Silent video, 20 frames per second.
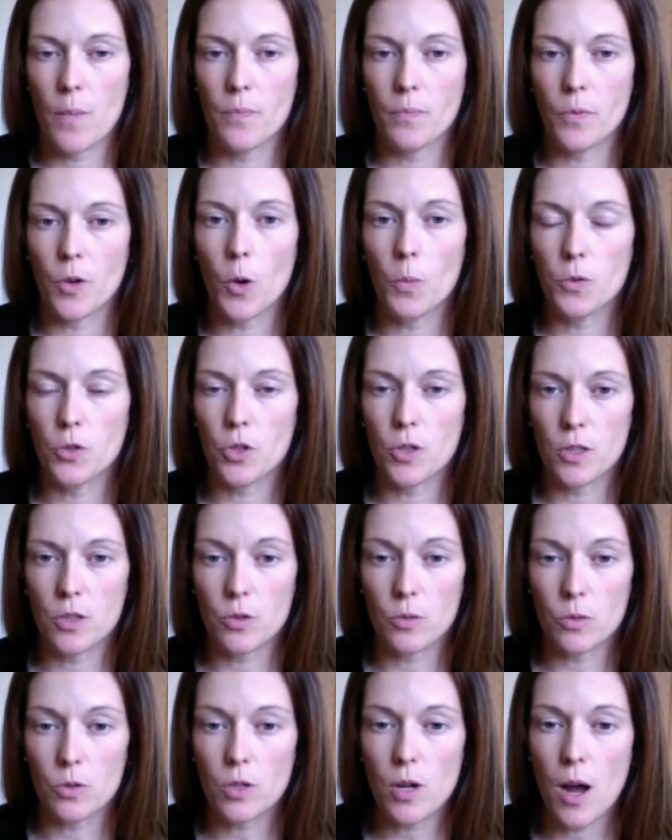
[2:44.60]
opportunities all
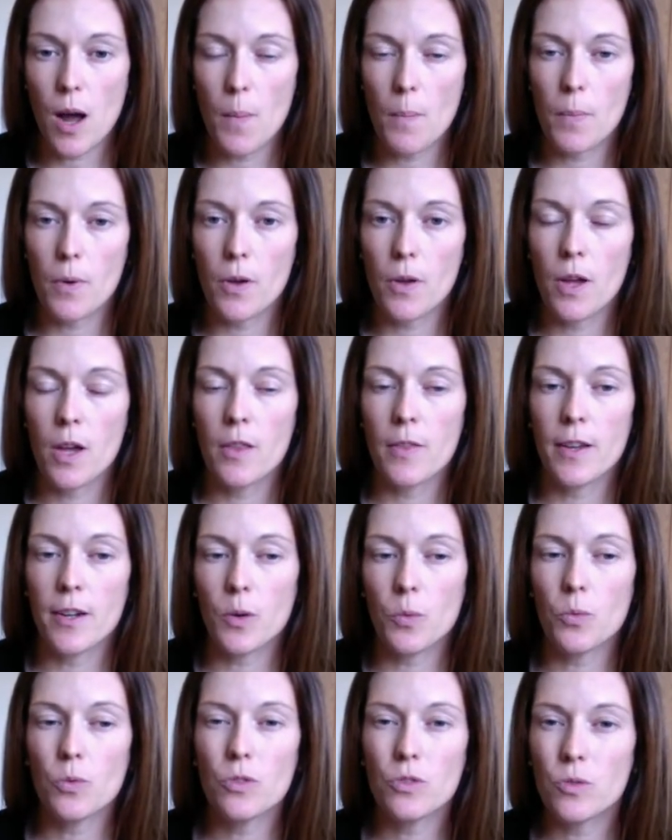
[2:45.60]
the time, but they don't
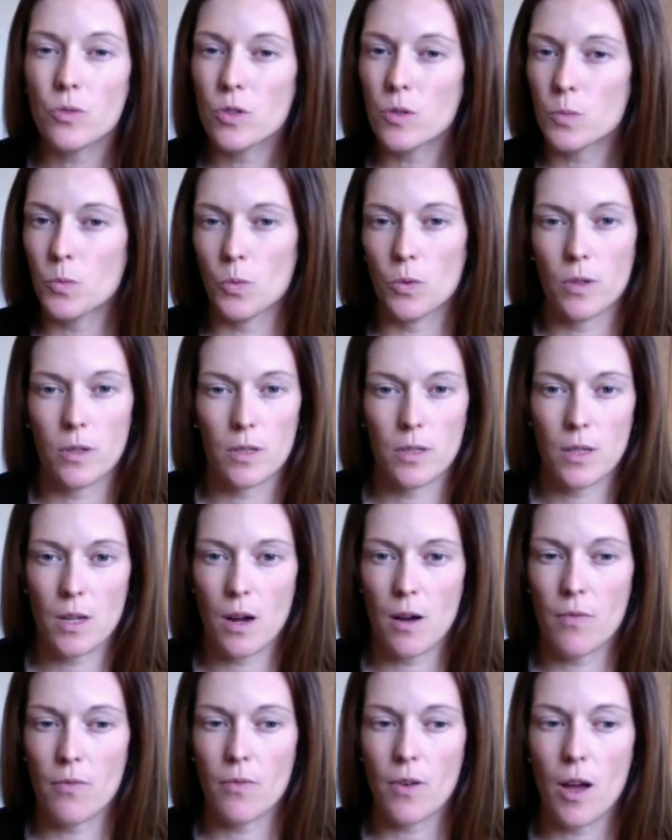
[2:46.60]
want to do the smaller
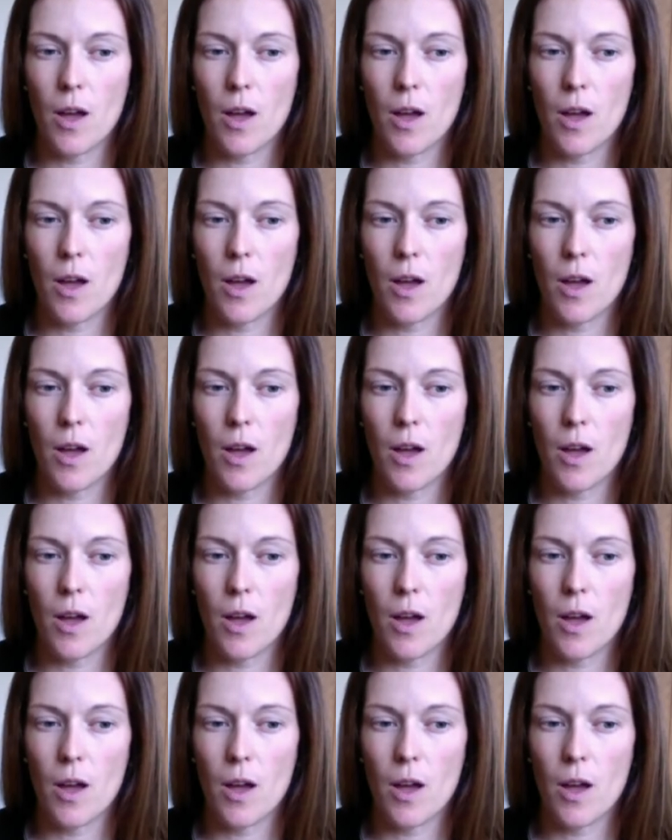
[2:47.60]
stuff.